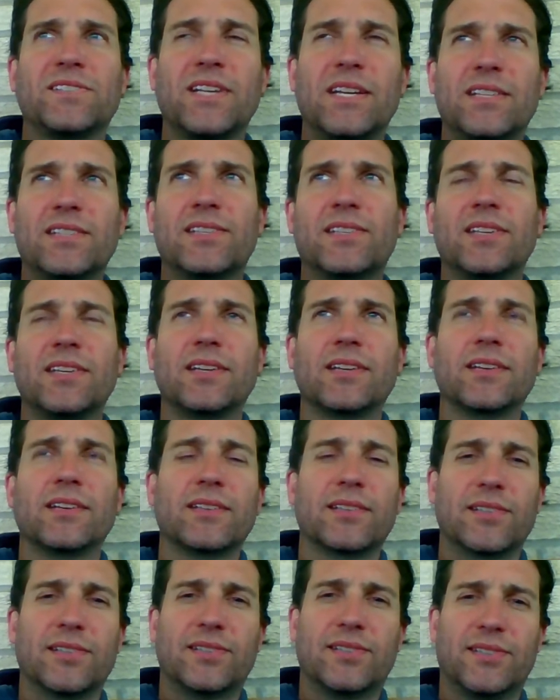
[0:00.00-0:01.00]
he sends
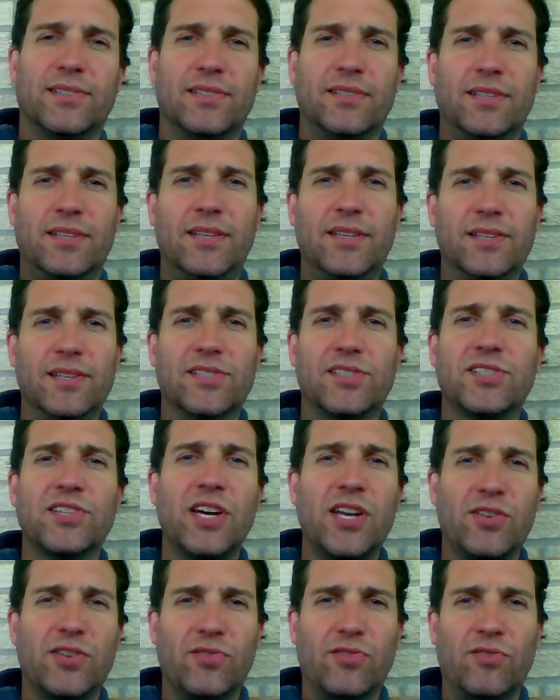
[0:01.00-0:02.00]
his
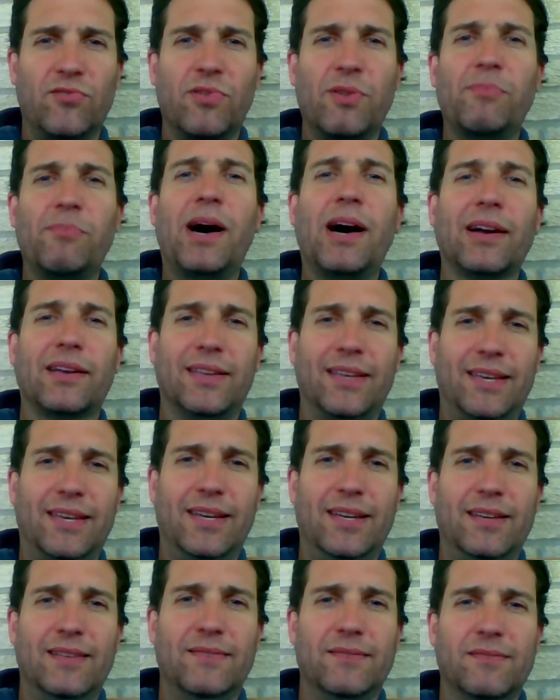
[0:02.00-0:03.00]
general
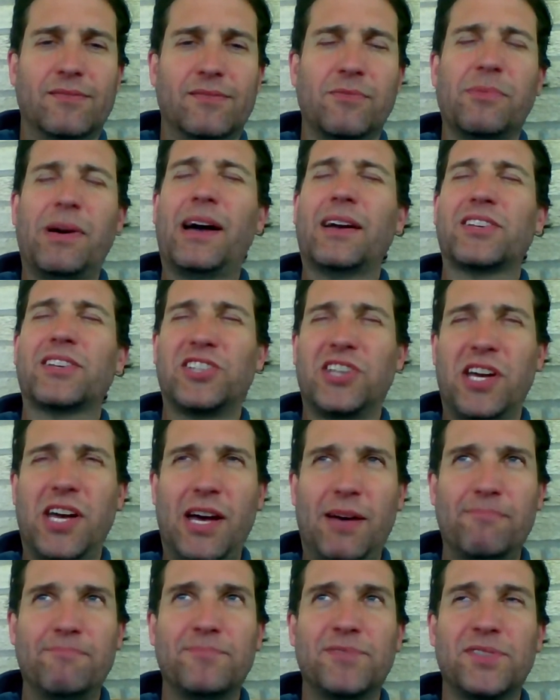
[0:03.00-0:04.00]

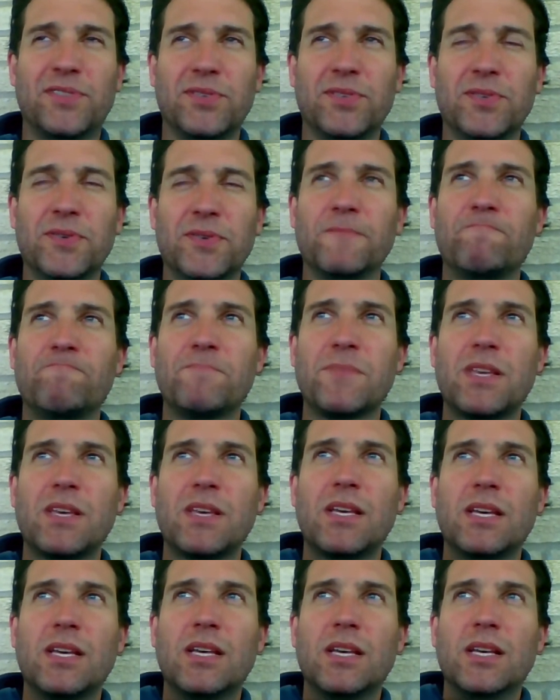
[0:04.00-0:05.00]
Rabakshab to
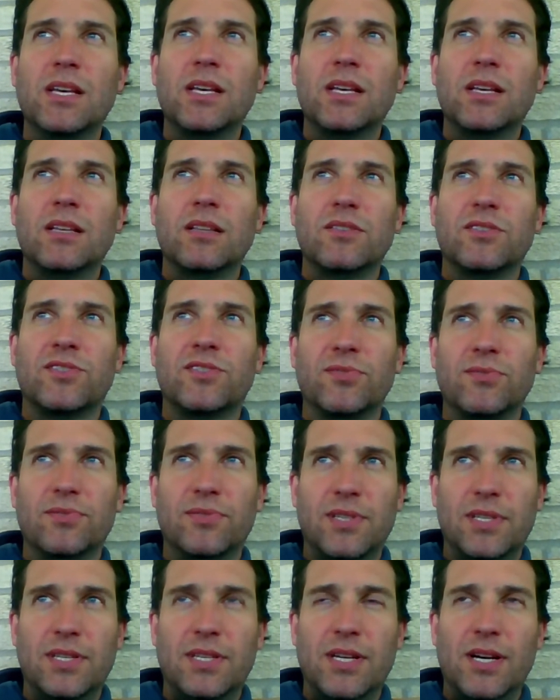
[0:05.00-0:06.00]

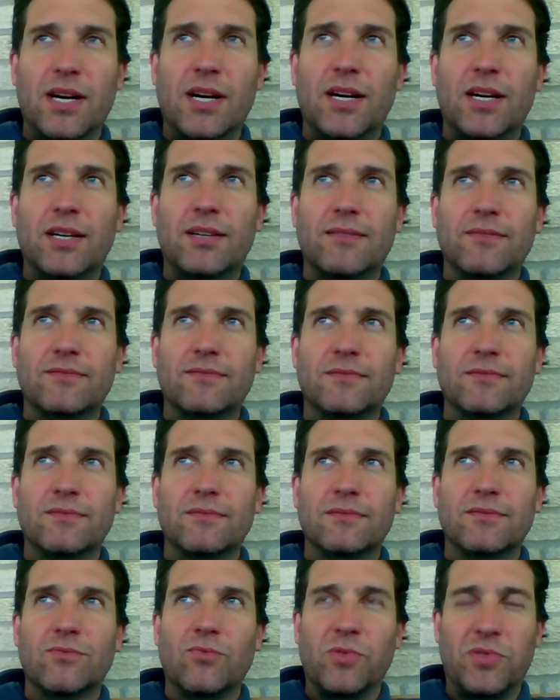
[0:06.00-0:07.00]
the
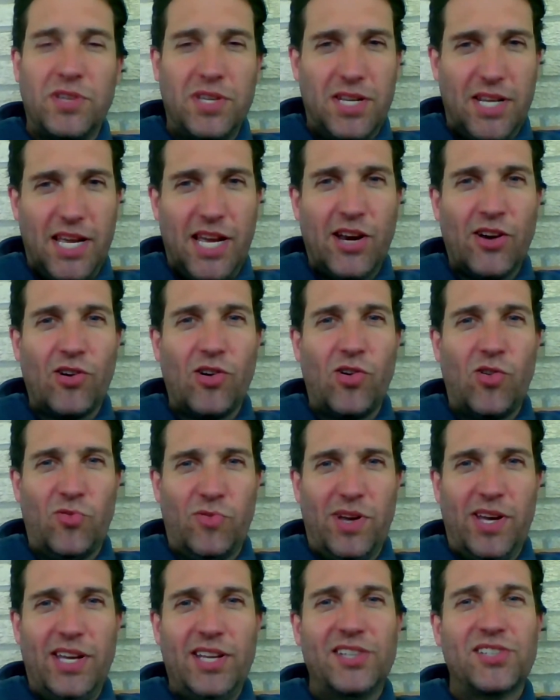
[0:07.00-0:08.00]
within arrow
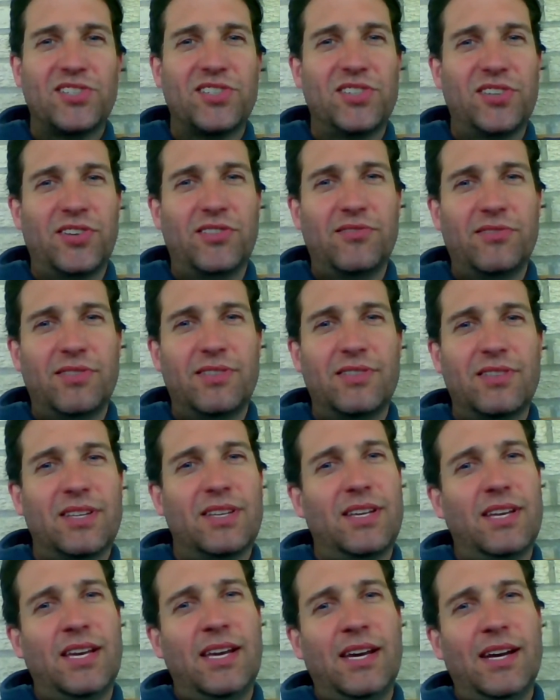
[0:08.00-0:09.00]
range, you know,
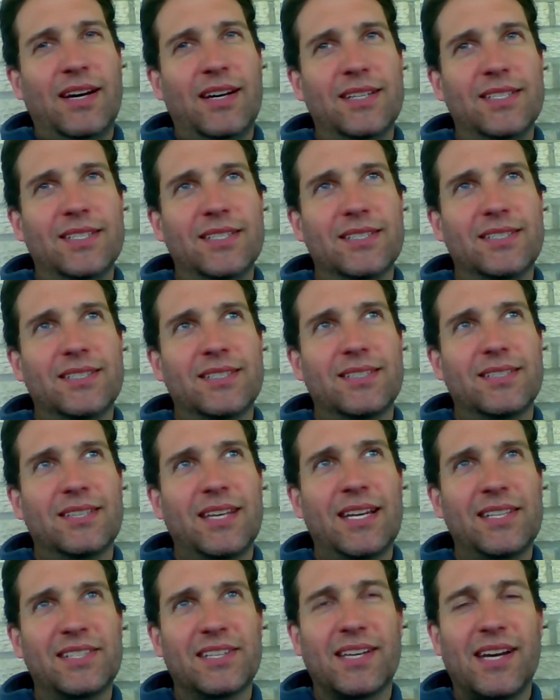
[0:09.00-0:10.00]
and
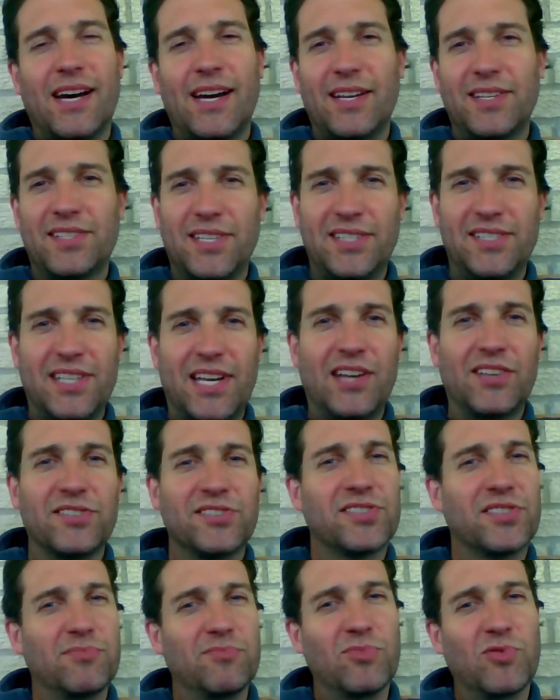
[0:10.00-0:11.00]
Hezekiah sends
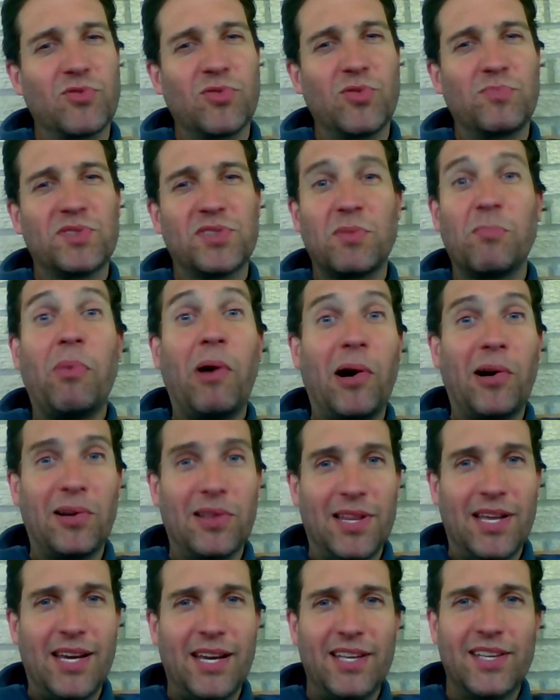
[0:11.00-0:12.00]
out some groups to
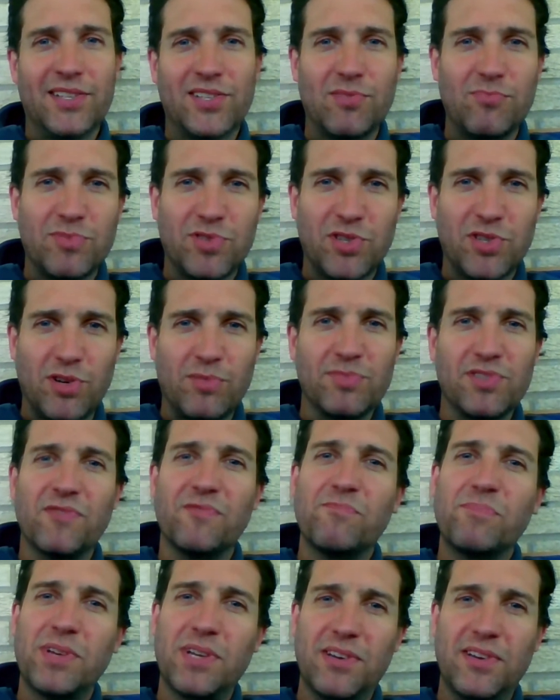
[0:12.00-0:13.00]
parlay some terms
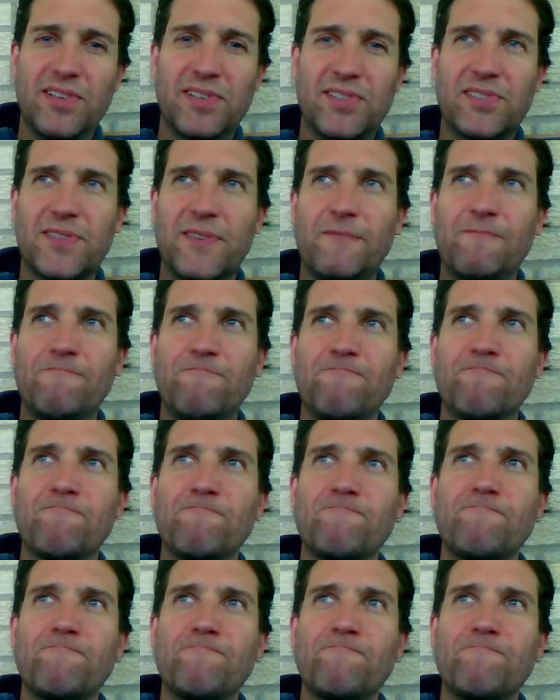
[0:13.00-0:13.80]
of peace.